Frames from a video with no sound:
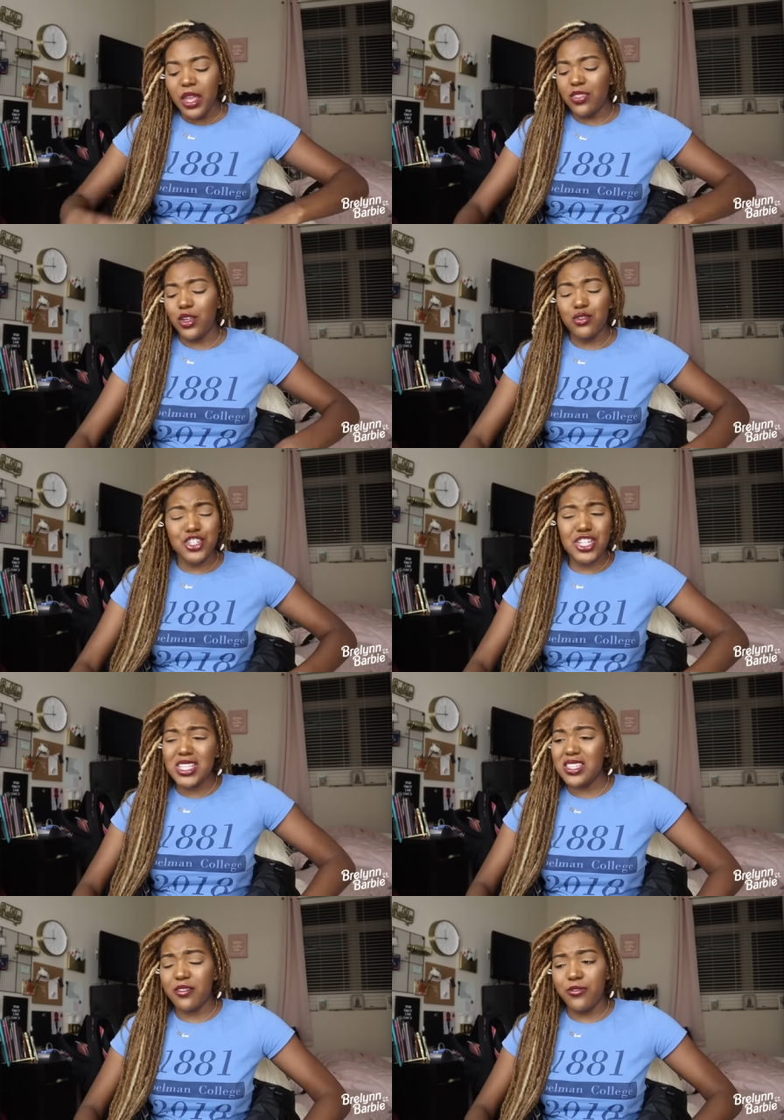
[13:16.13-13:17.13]
and those
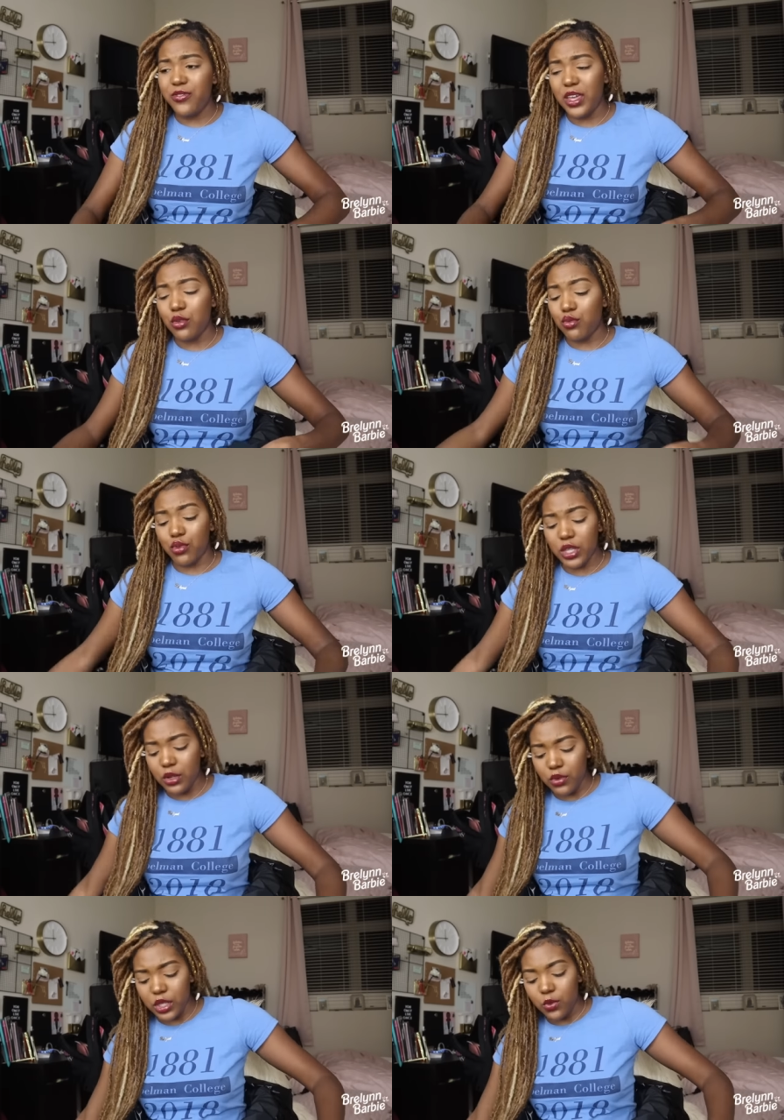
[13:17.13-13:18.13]
just fit
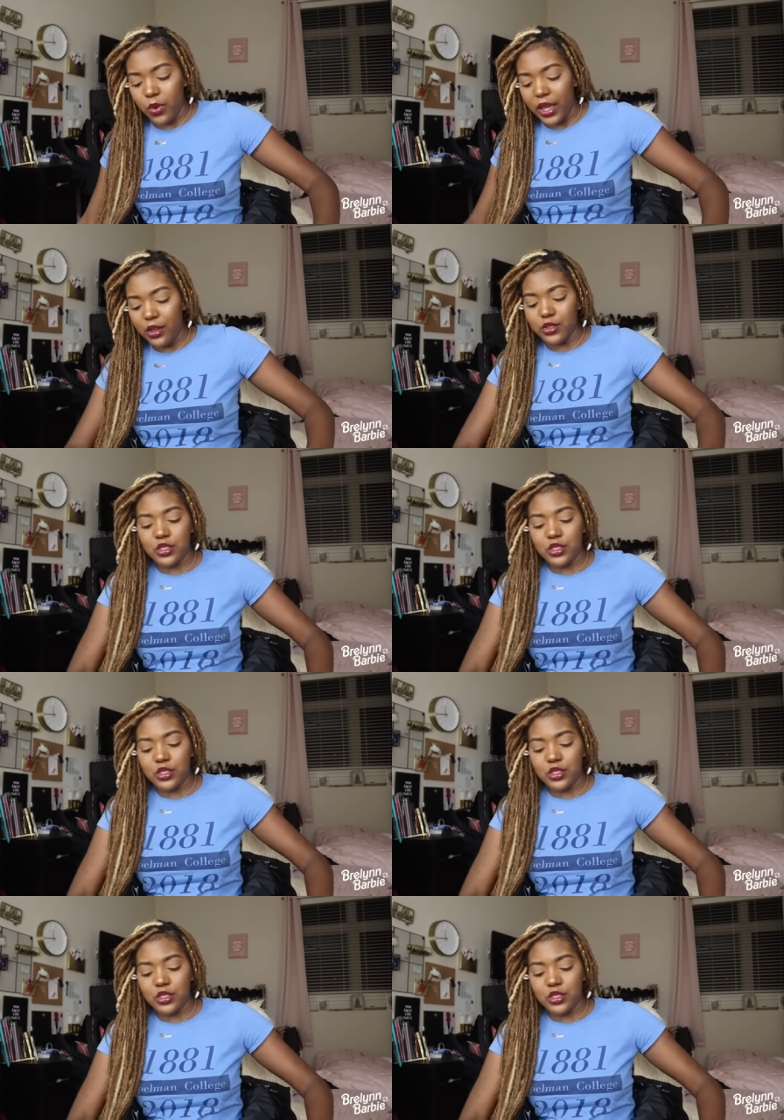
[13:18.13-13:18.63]
really, really well.